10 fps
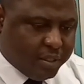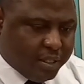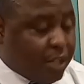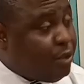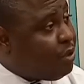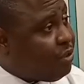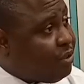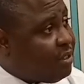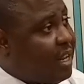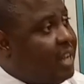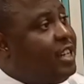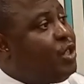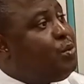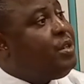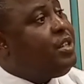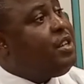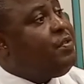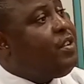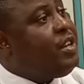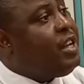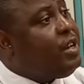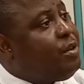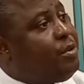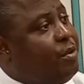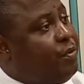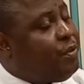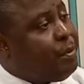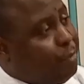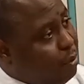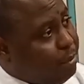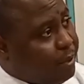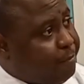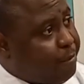industries, and it will give a lot of employment.